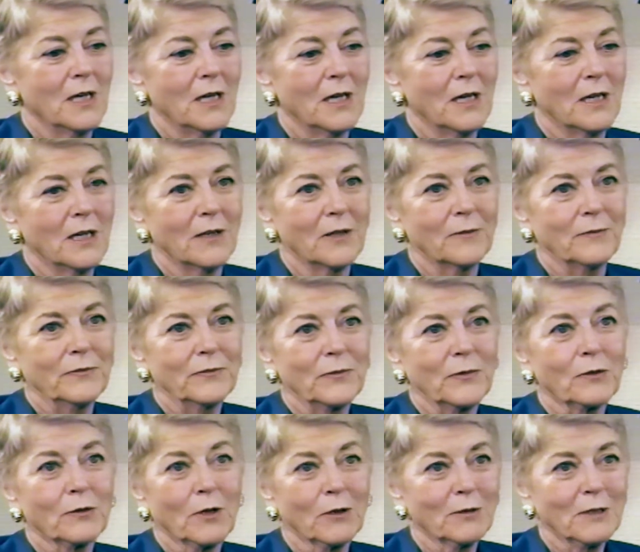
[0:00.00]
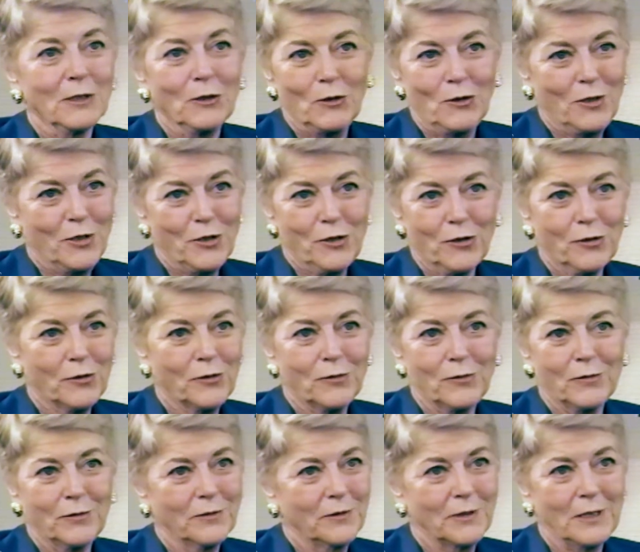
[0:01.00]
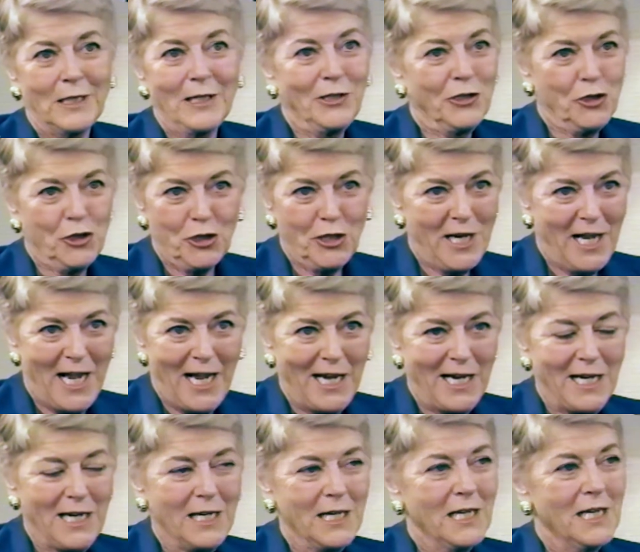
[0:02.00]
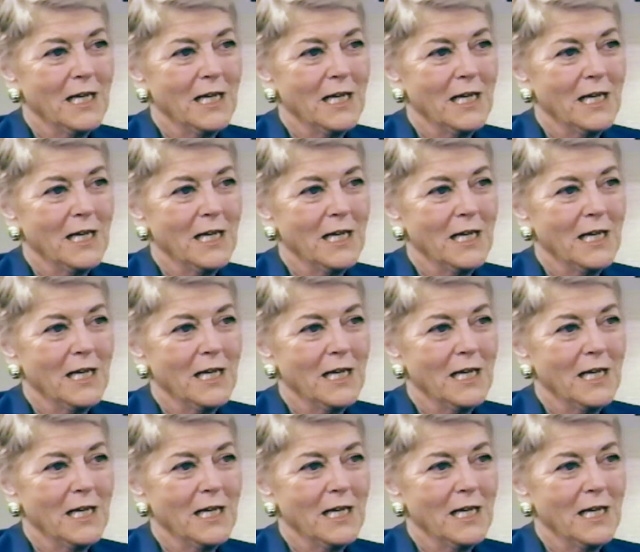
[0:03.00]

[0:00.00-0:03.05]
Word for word: um, growing larger each day,